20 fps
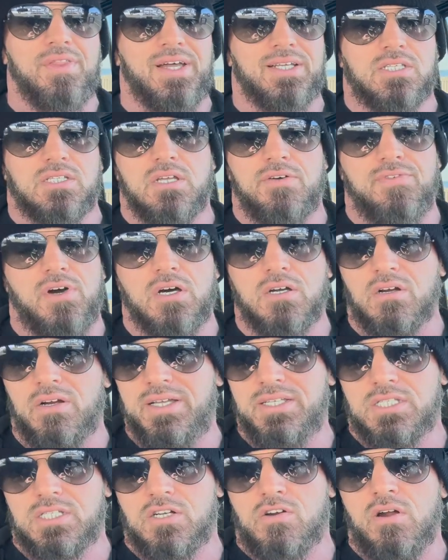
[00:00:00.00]
that stuff on our
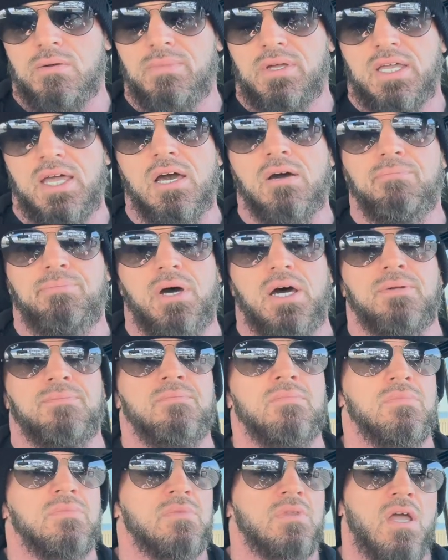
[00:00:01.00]
Instagram account. But
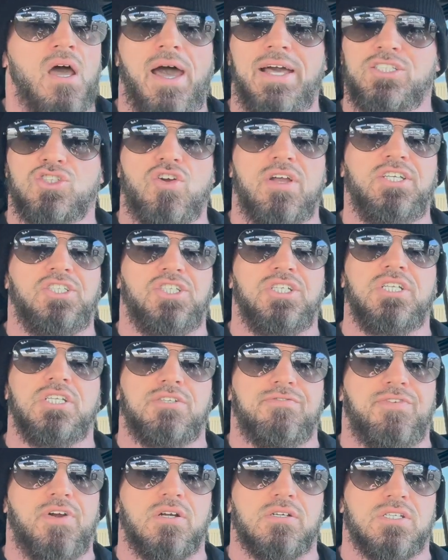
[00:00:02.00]
hydration is
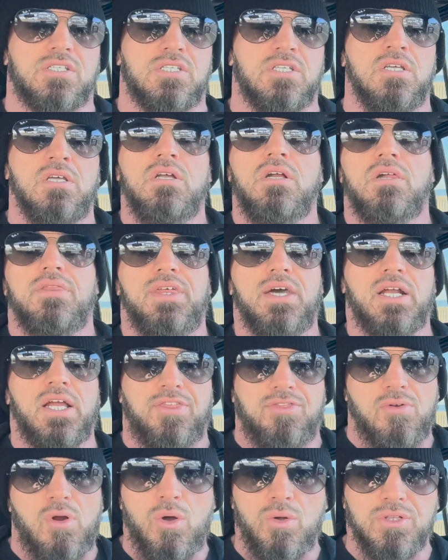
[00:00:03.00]
first. Then I
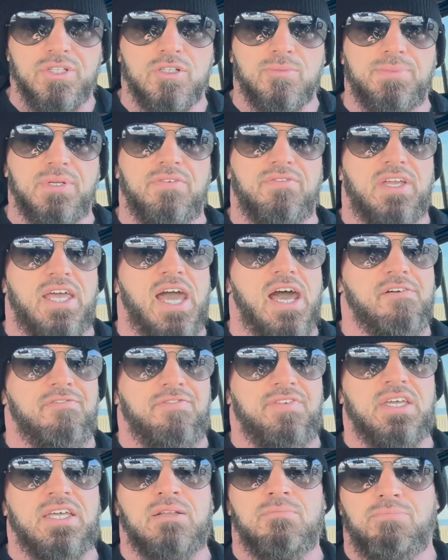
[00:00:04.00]
throw a little bit of
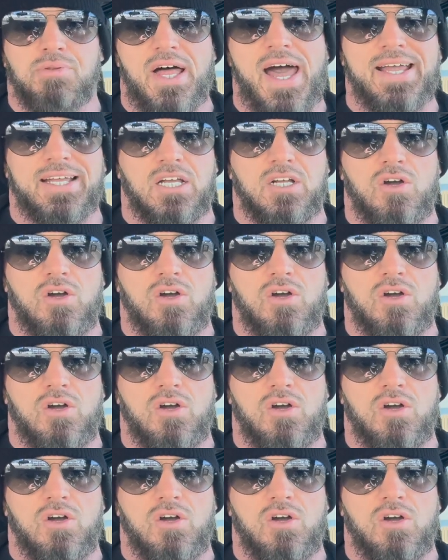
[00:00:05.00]
caffeine, black